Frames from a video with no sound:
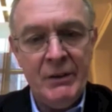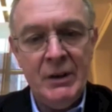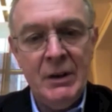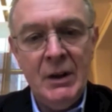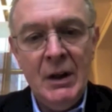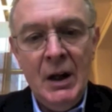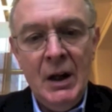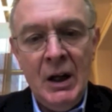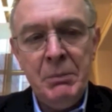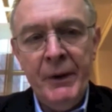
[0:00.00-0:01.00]
But the
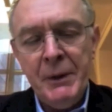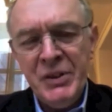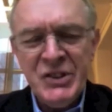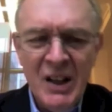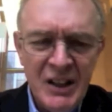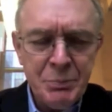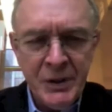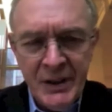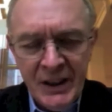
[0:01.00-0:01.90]
precise prediction